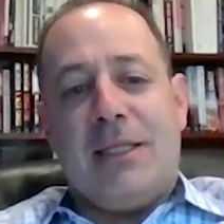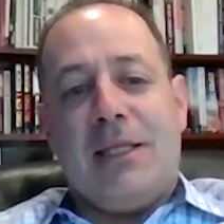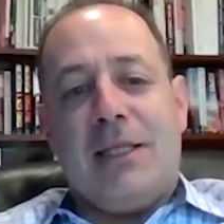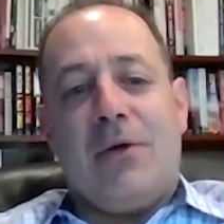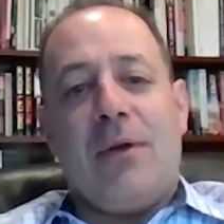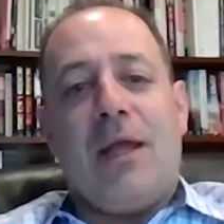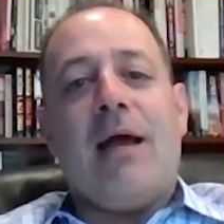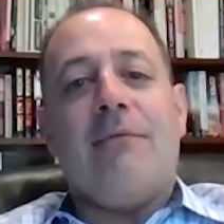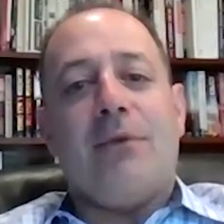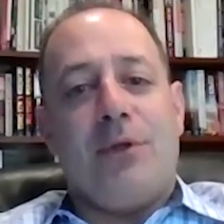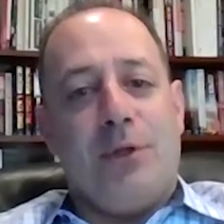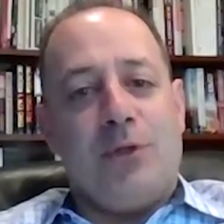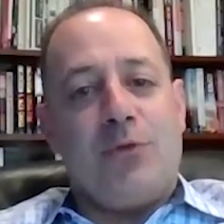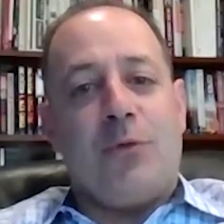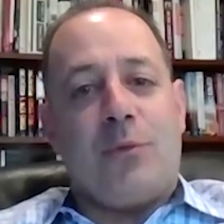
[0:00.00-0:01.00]
that they don't have their
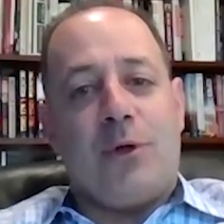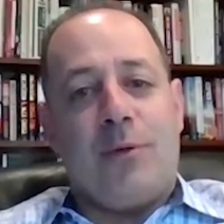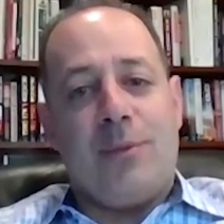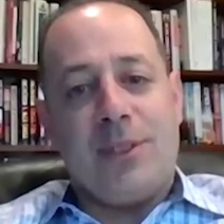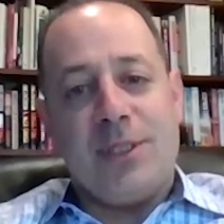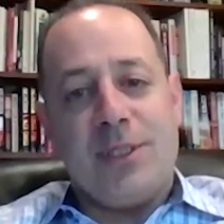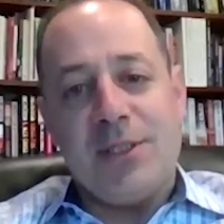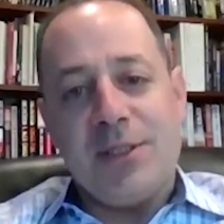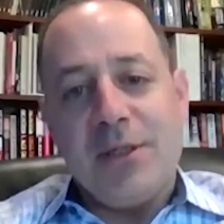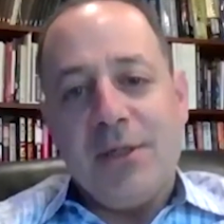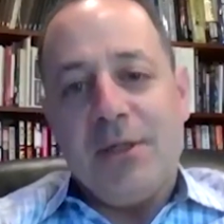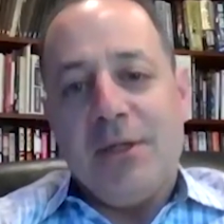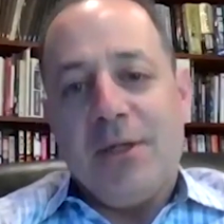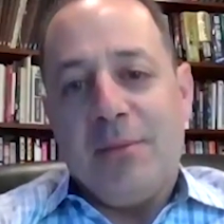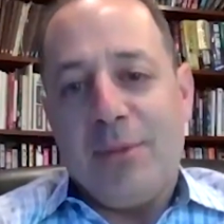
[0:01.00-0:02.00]
useful purposes,
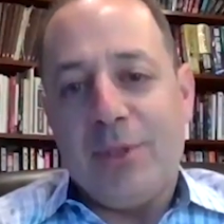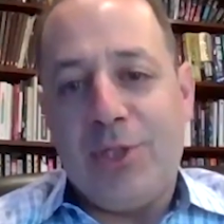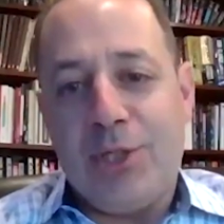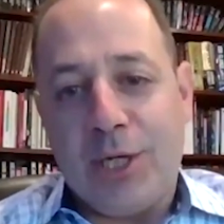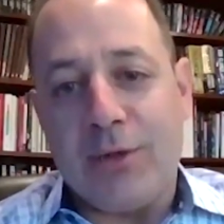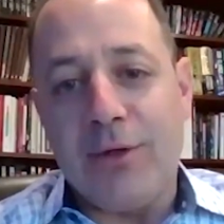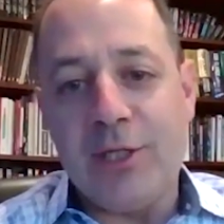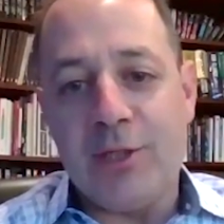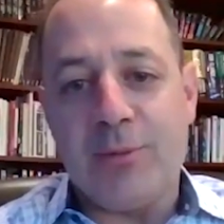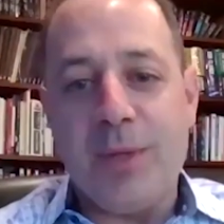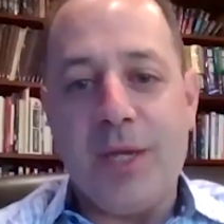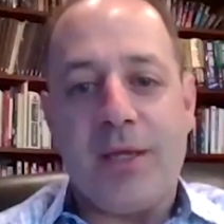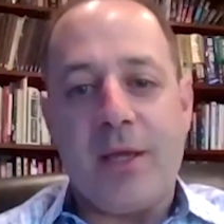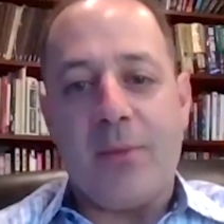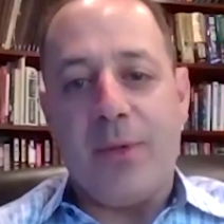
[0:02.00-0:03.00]
but generally
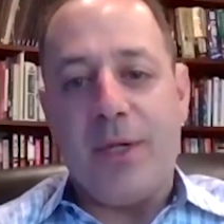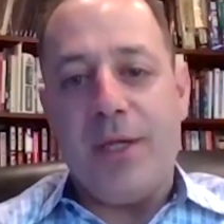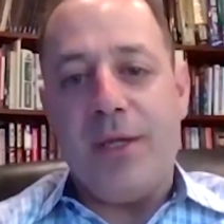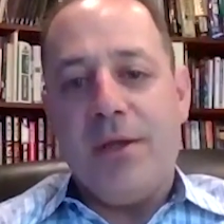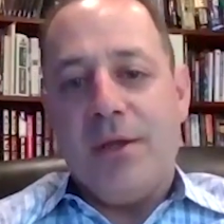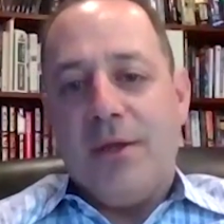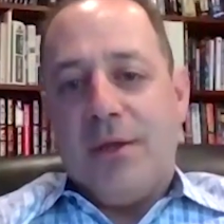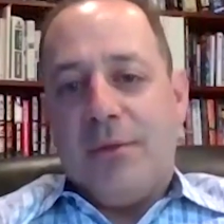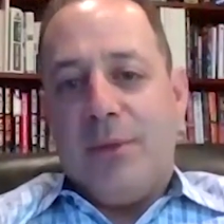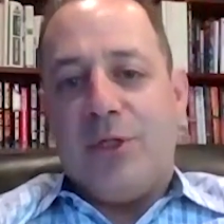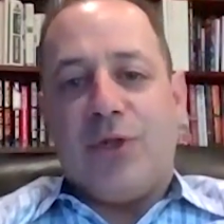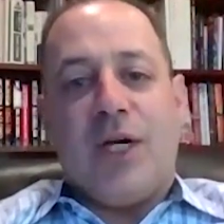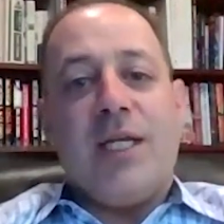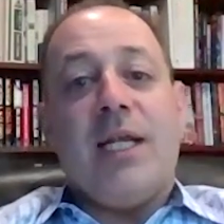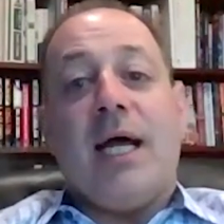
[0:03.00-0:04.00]
speaking, we
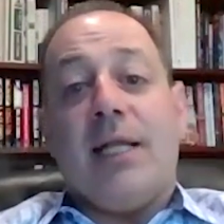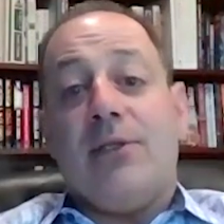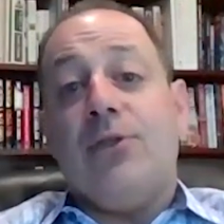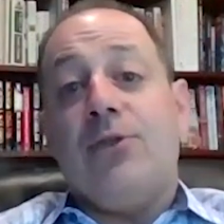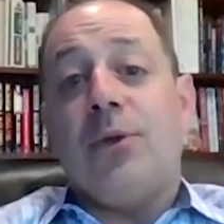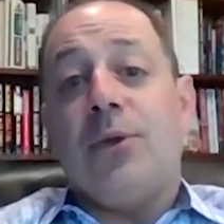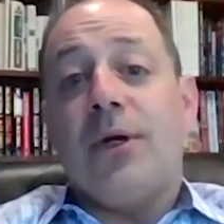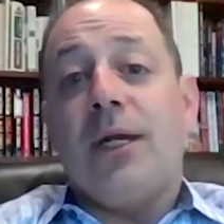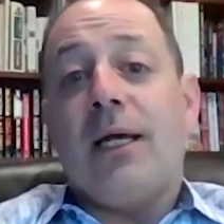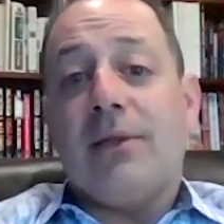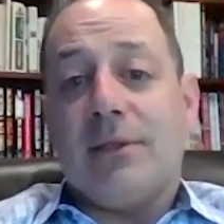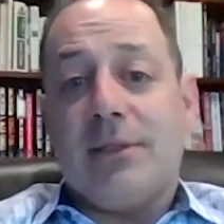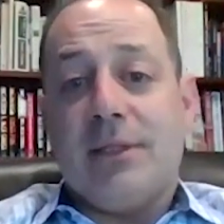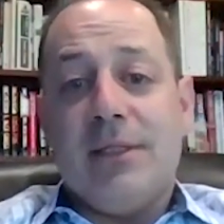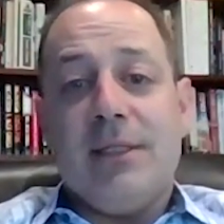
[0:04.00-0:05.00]
try not to do
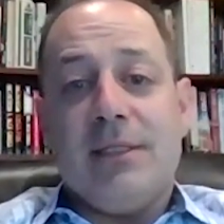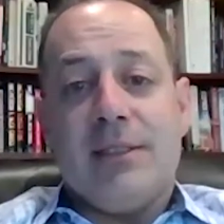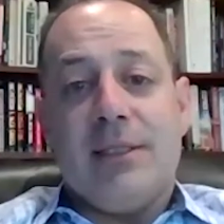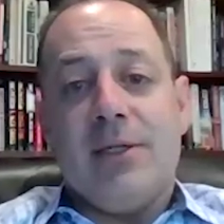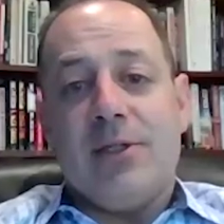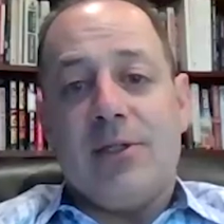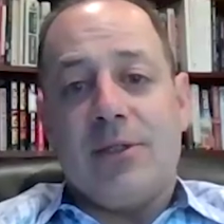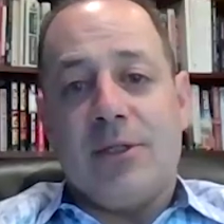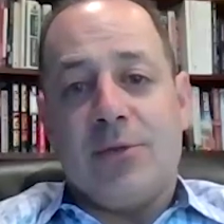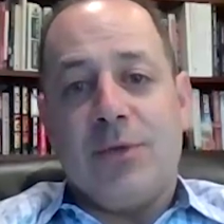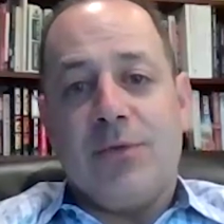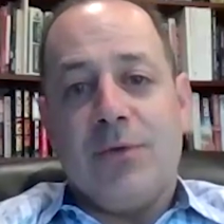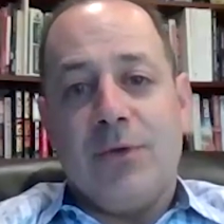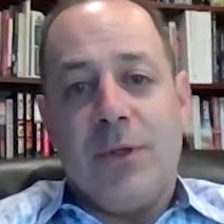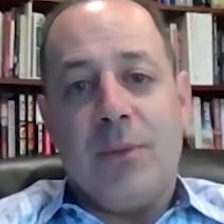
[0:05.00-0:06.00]
earnouts in these deals because we
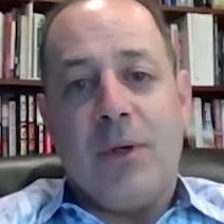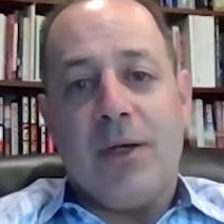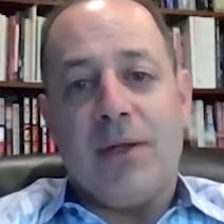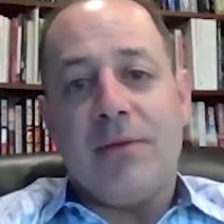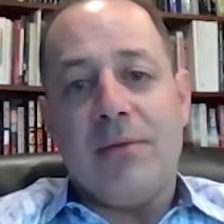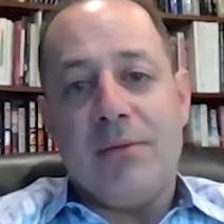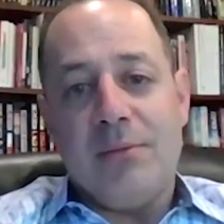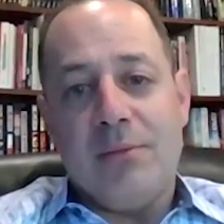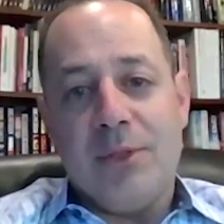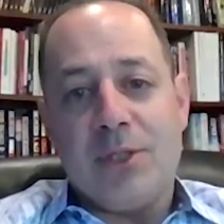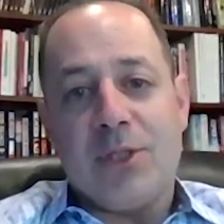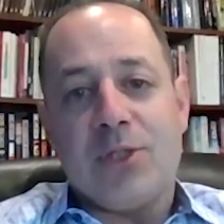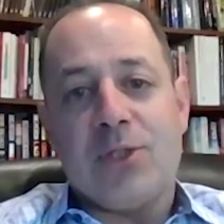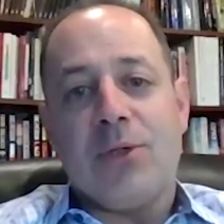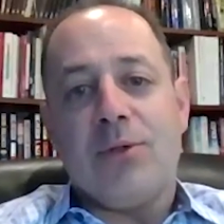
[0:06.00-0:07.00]
really want
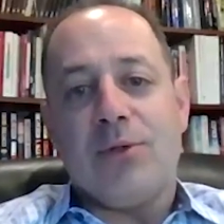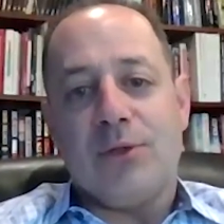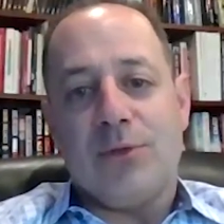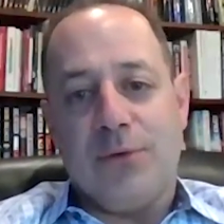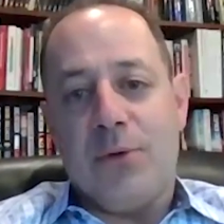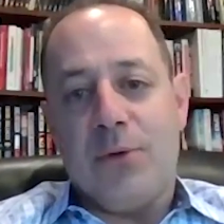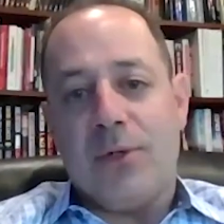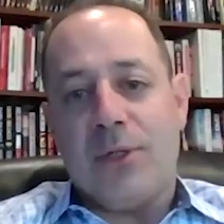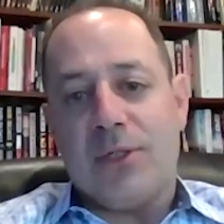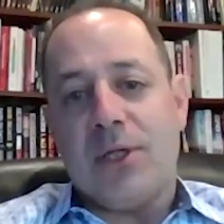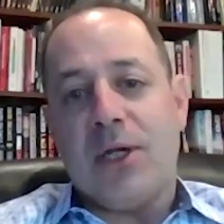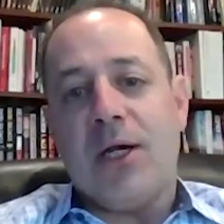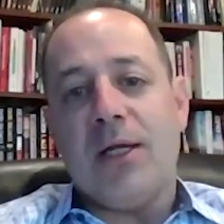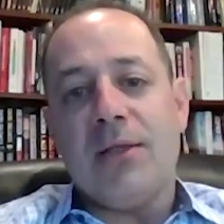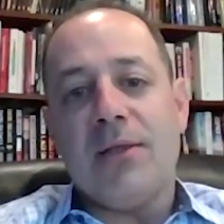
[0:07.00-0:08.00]
business owners focused
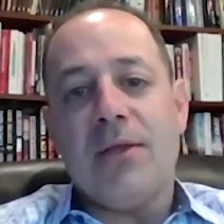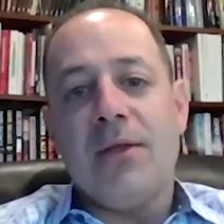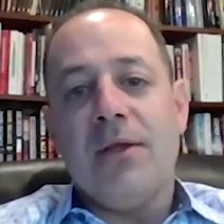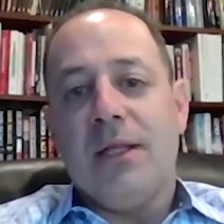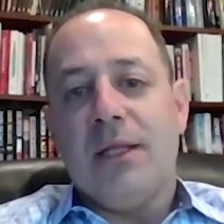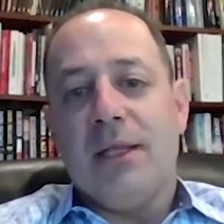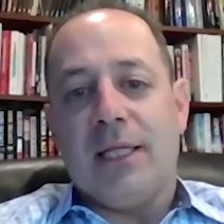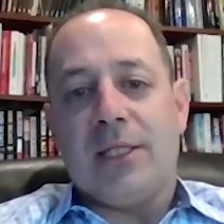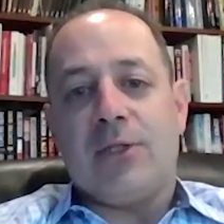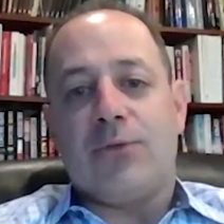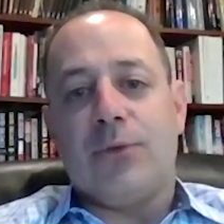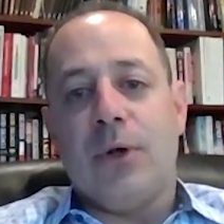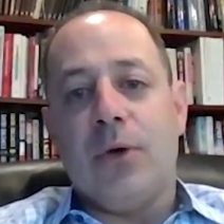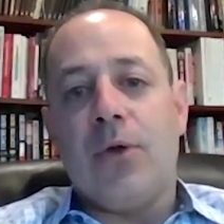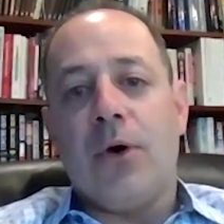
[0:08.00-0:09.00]
on let's
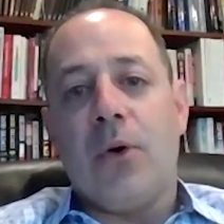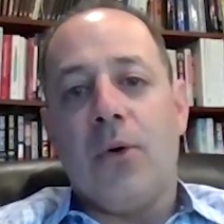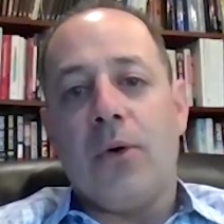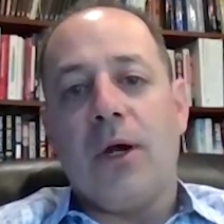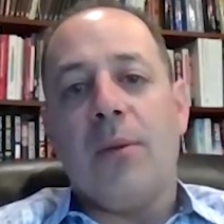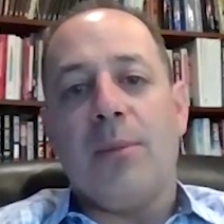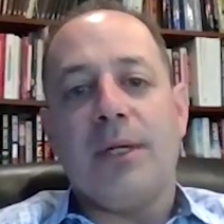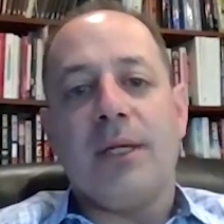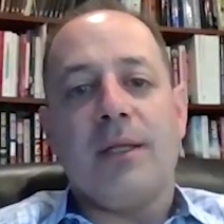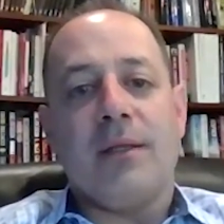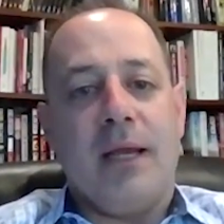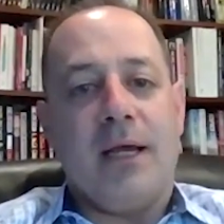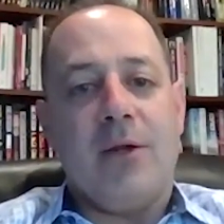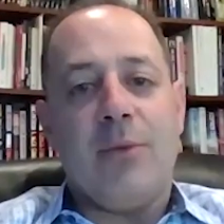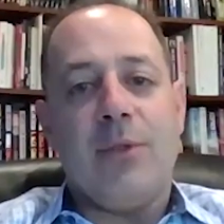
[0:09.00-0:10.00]
grow the whole company.
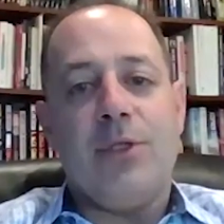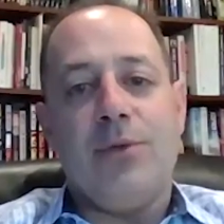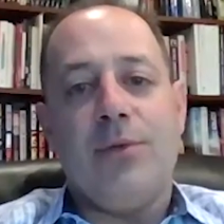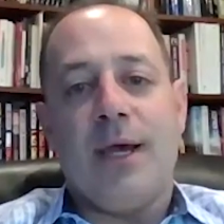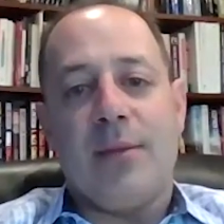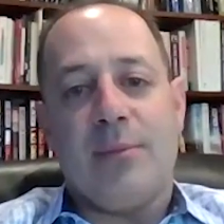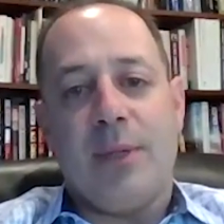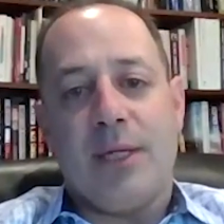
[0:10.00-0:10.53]
How do we do that